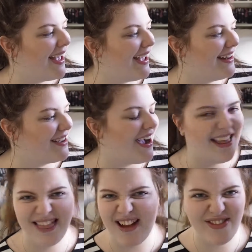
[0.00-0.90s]
And
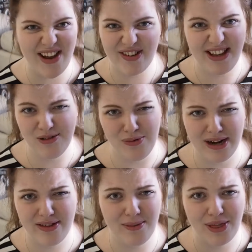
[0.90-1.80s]
I loved every single
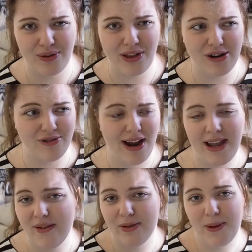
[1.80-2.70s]
one of them. I thought they were
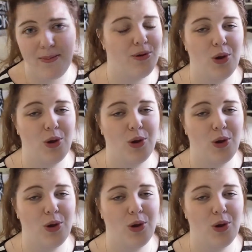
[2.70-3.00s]
great. Even the people